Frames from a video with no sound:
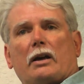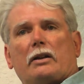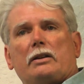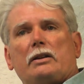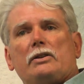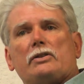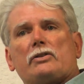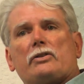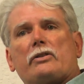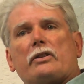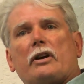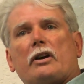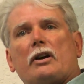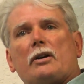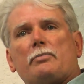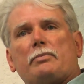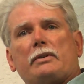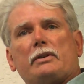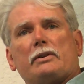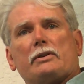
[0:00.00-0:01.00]
And these
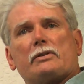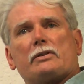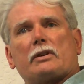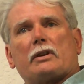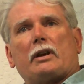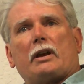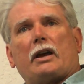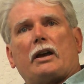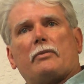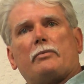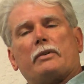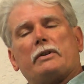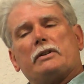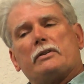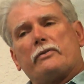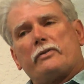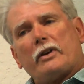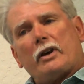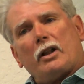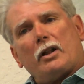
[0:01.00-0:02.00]
therapies have
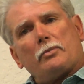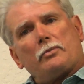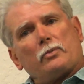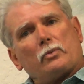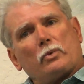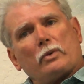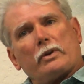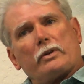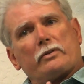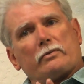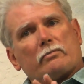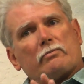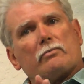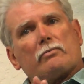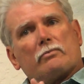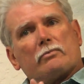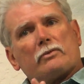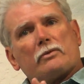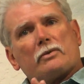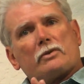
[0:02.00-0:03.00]
been developed with
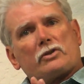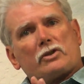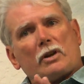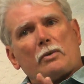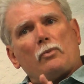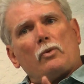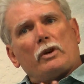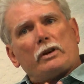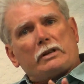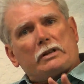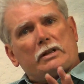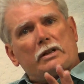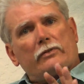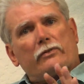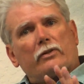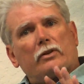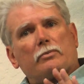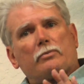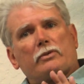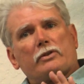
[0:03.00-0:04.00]
somewhat
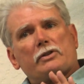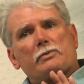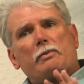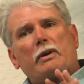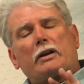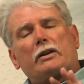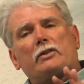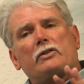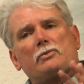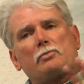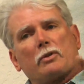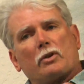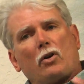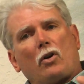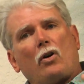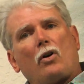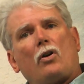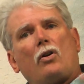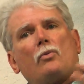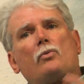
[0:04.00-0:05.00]
different perspectives,
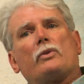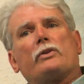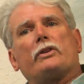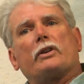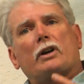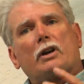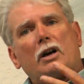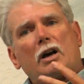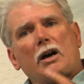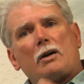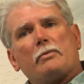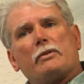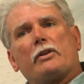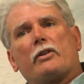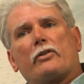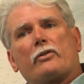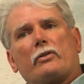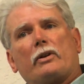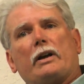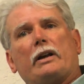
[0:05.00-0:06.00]
but all with the
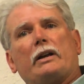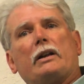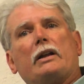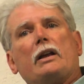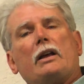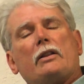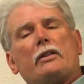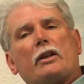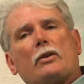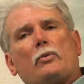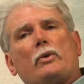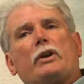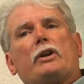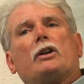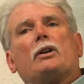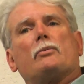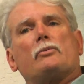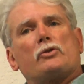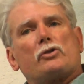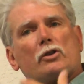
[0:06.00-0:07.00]
common thread that we
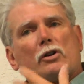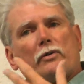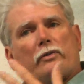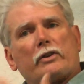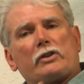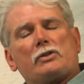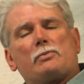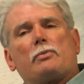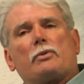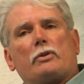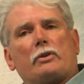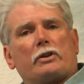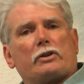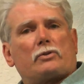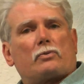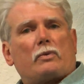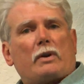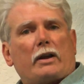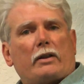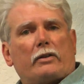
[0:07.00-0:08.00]
can observe
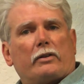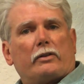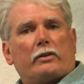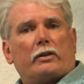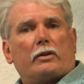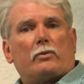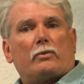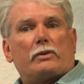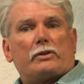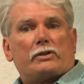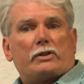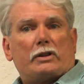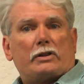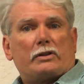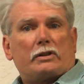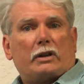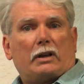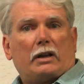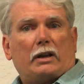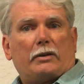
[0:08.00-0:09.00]
experience rather than
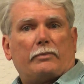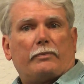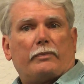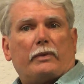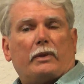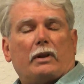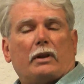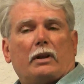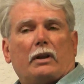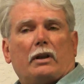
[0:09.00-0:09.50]
resisting it.